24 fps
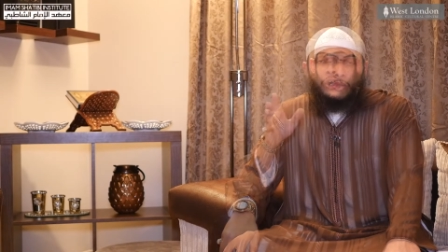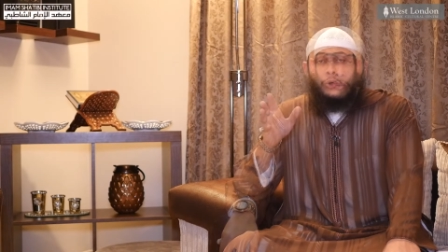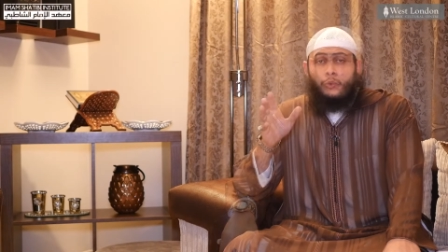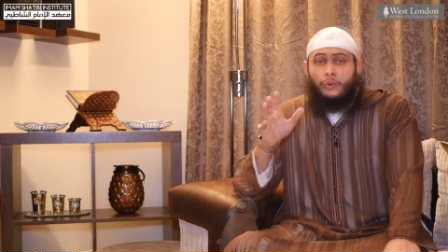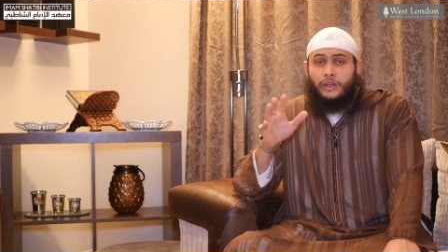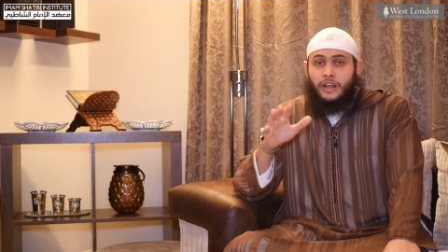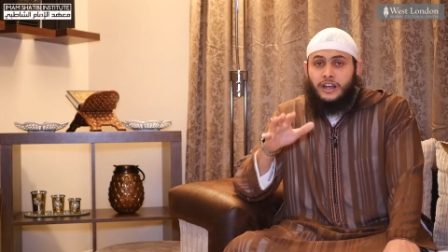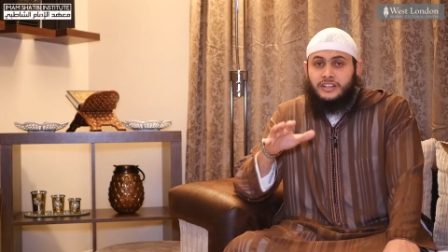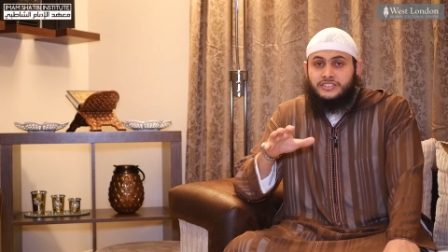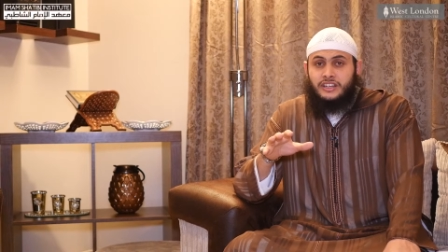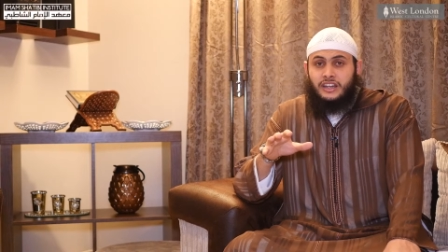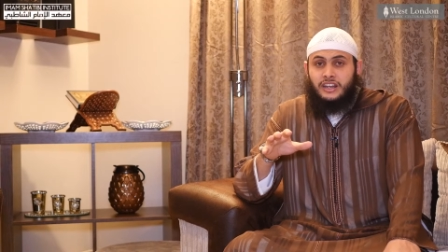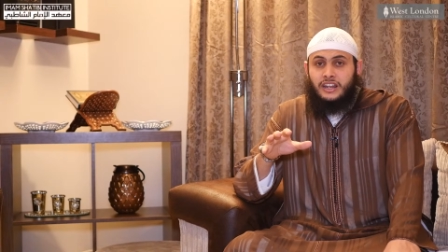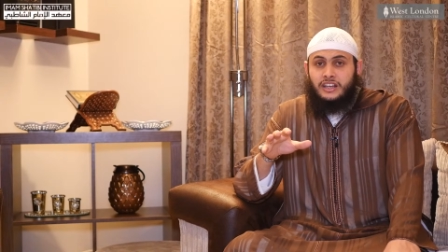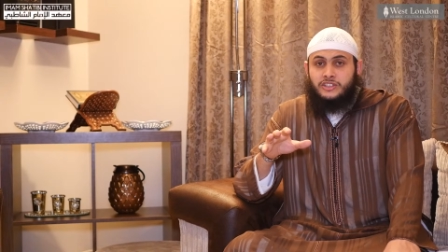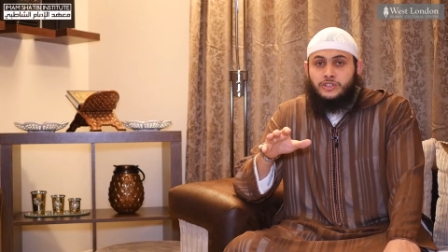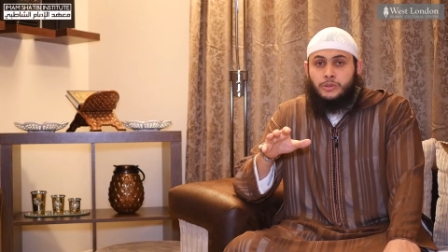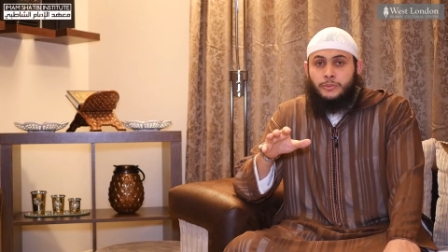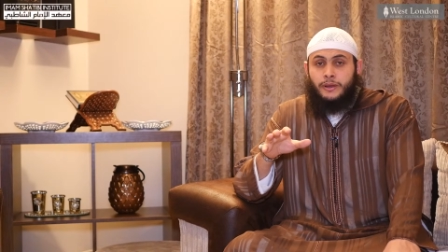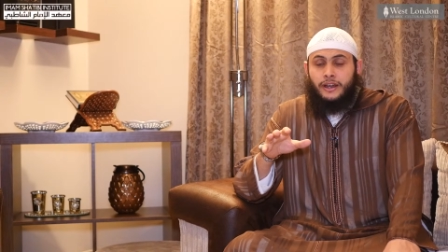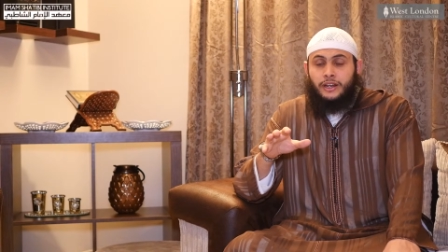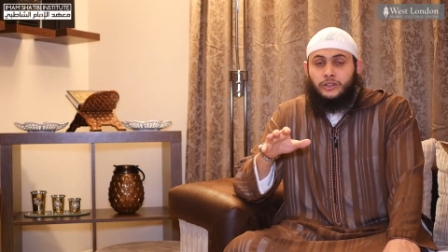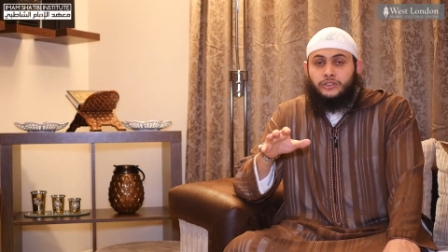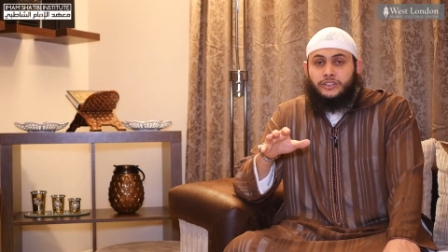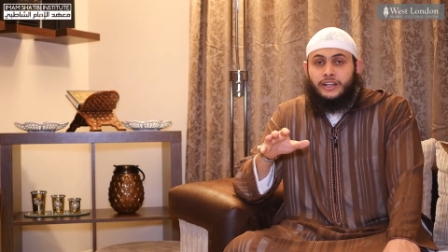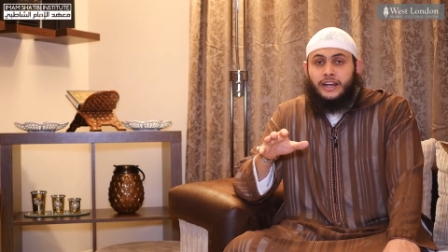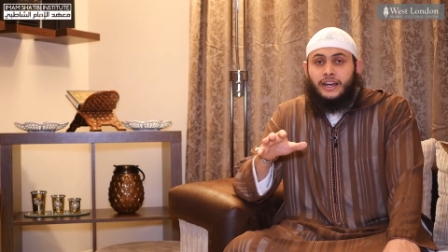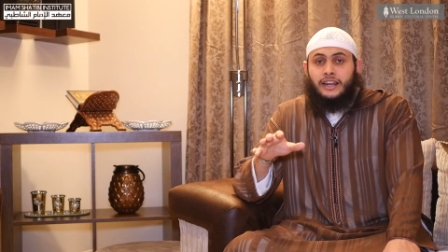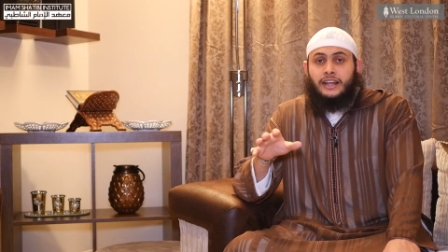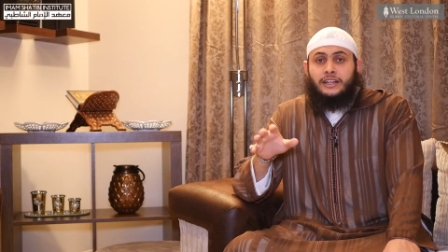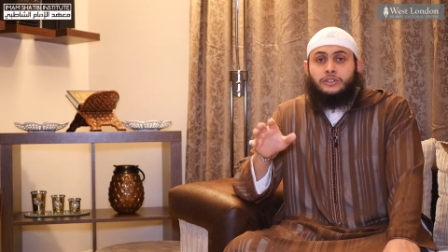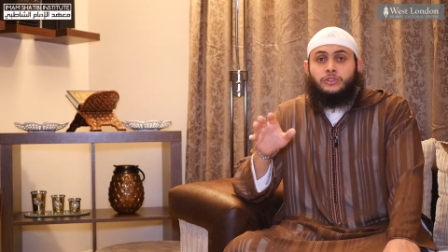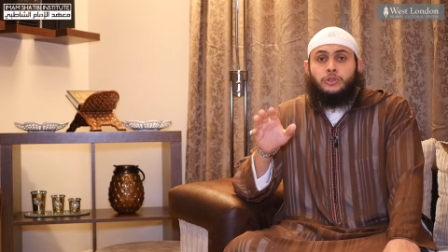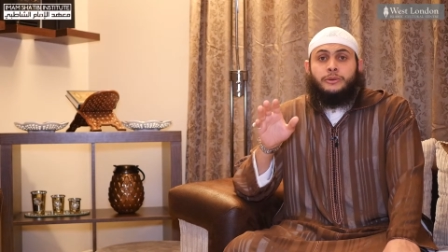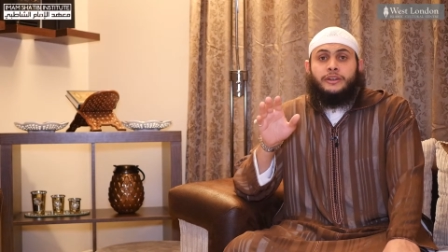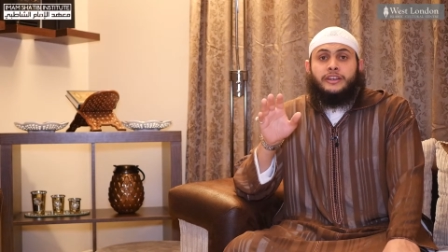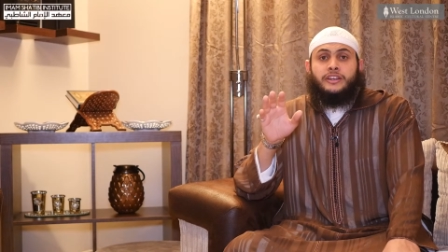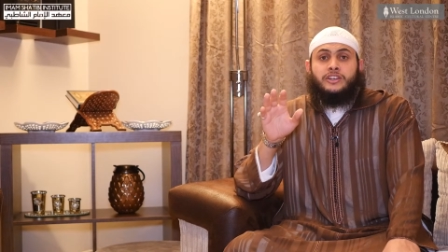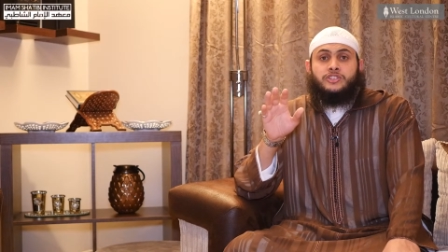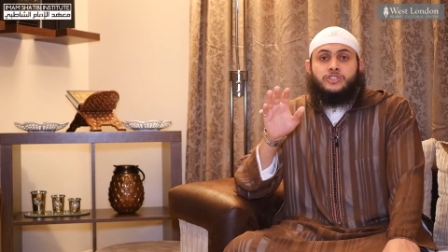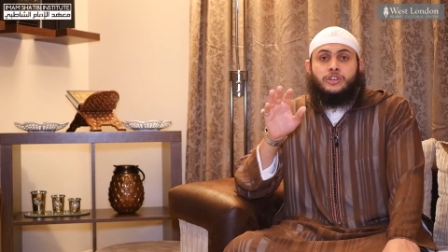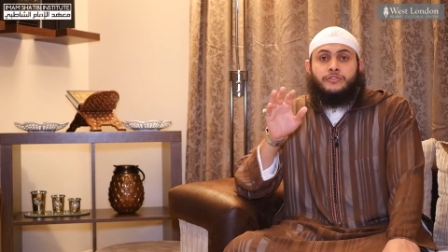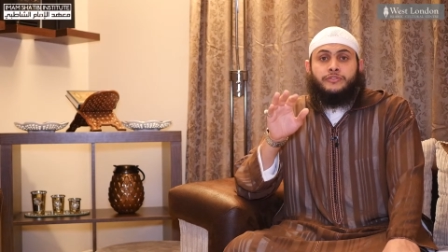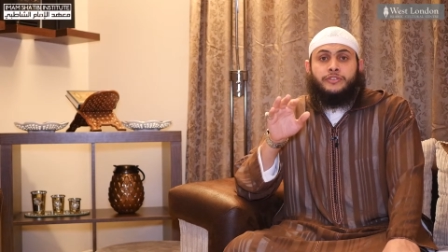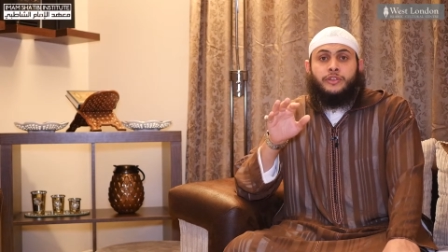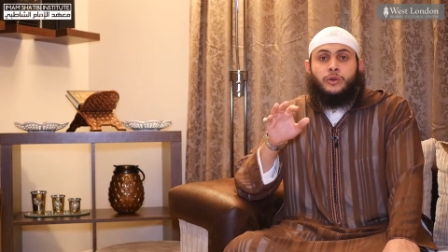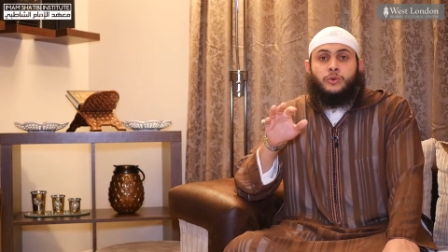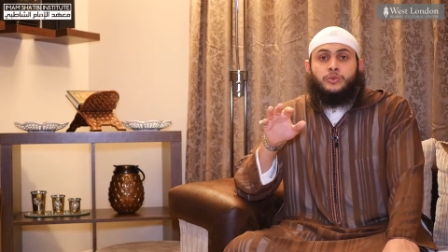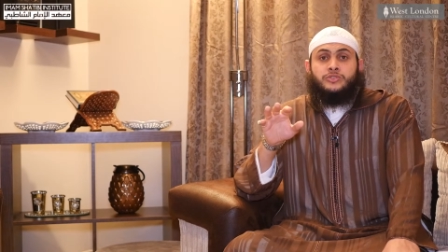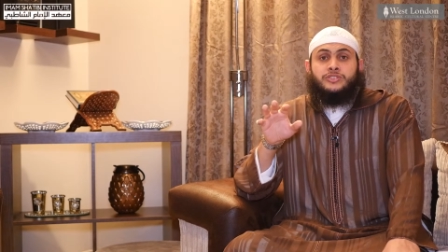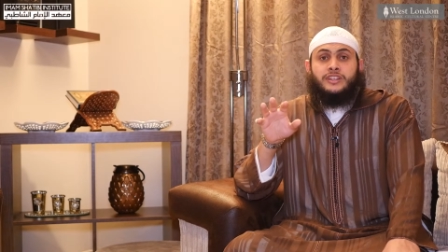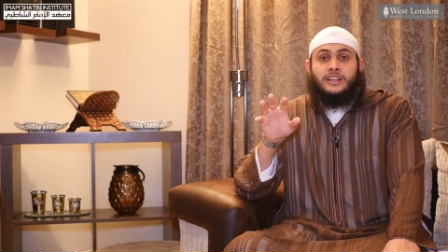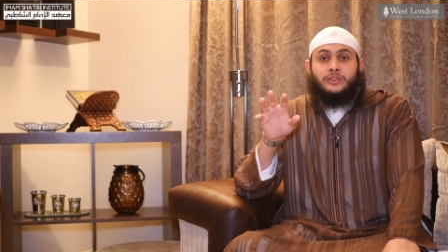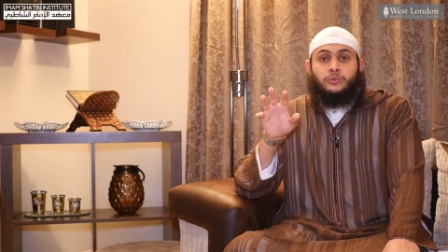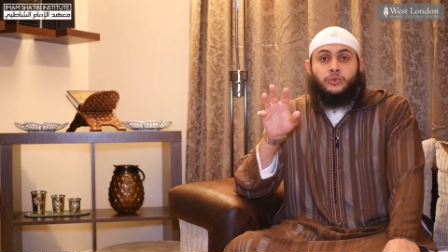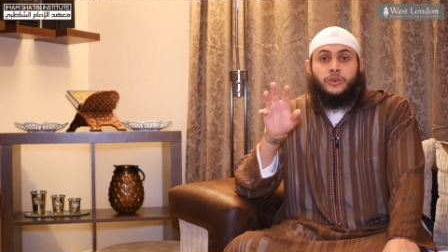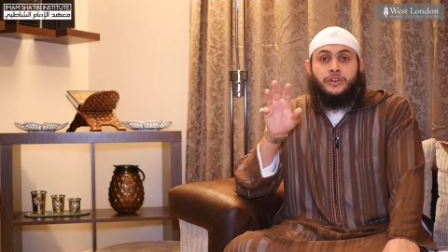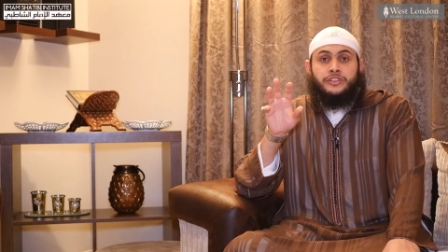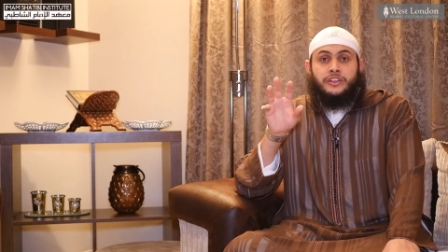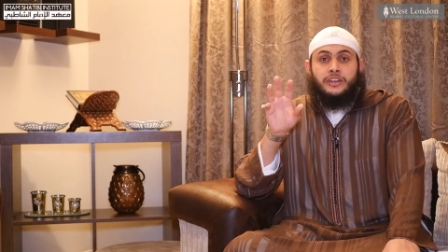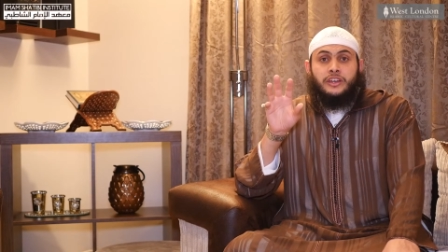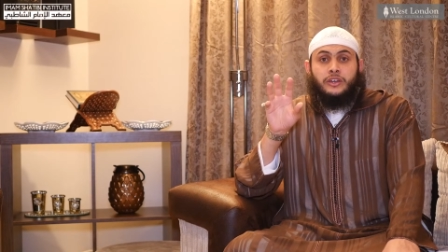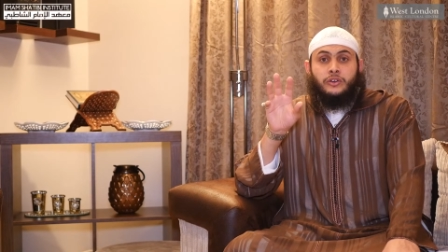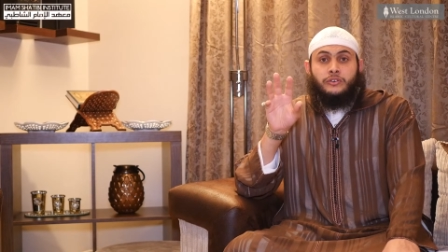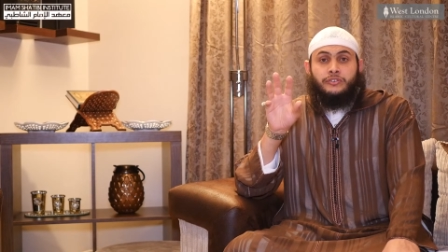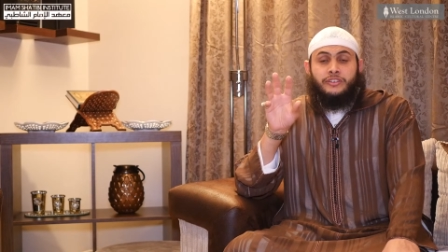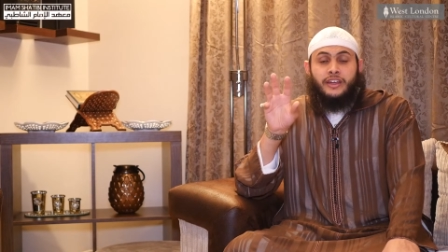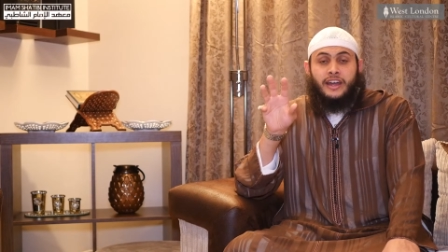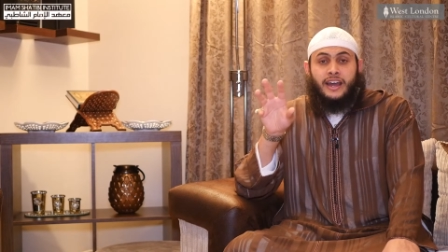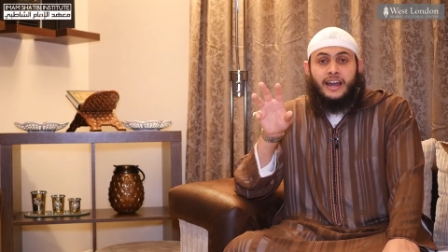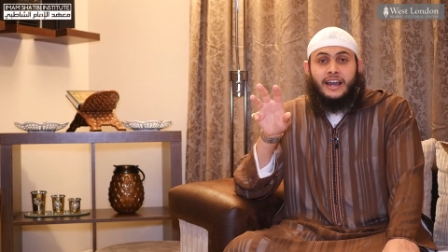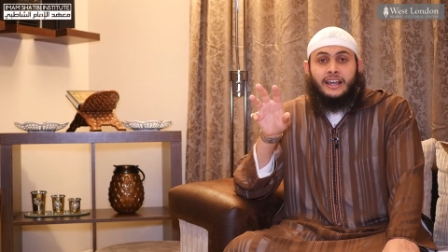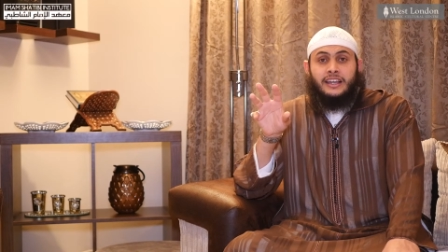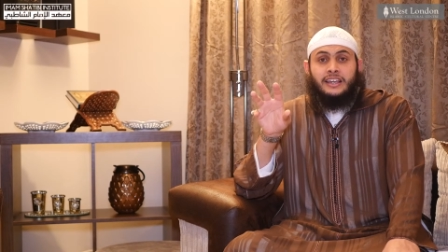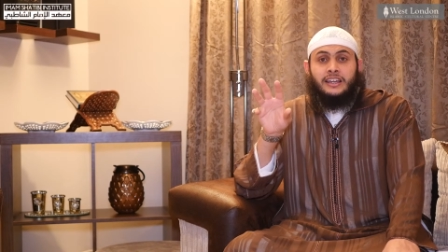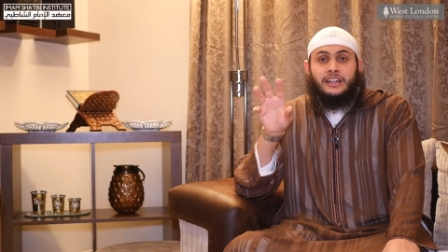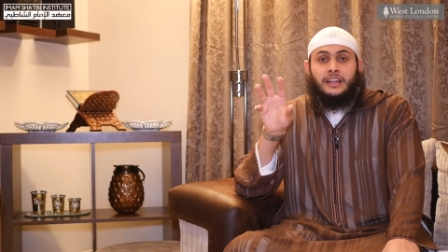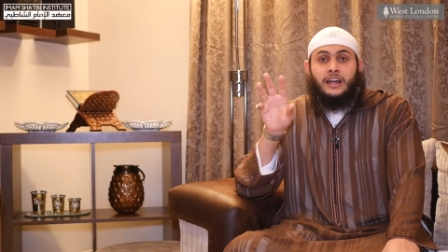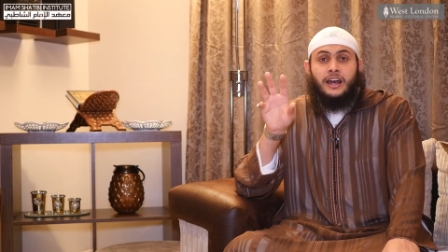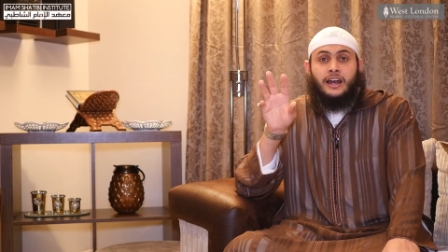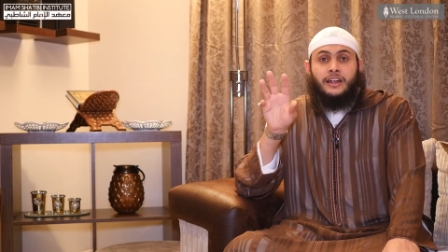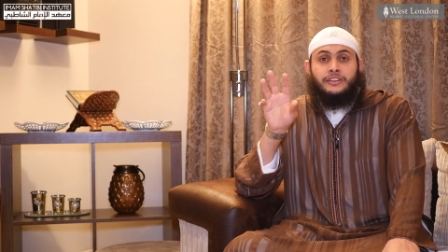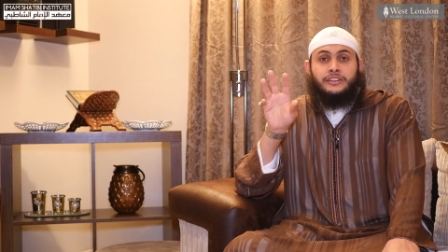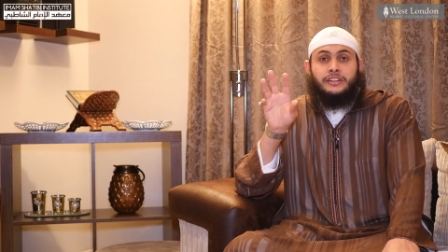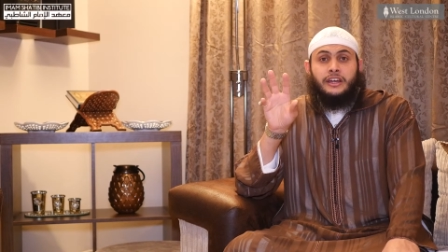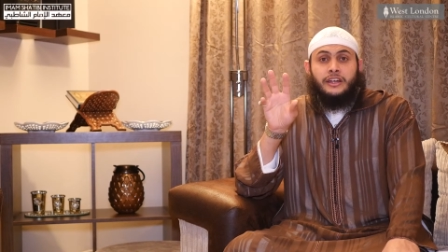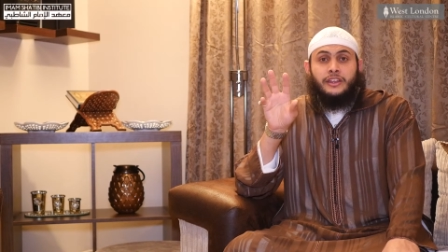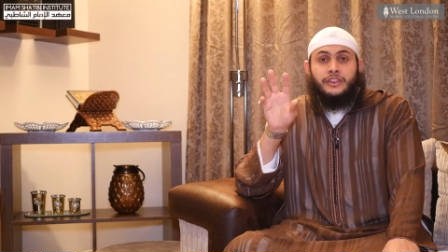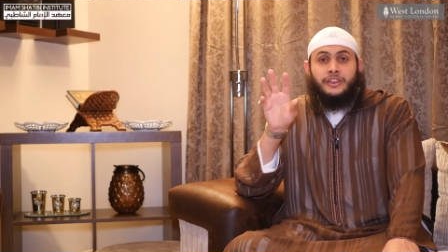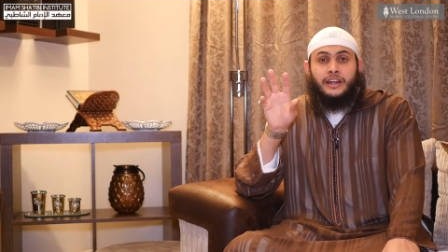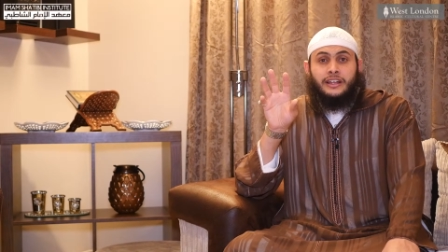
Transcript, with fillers: We ask Allah subhanahu wa ta'ala to make us of those that will think of the akhirah and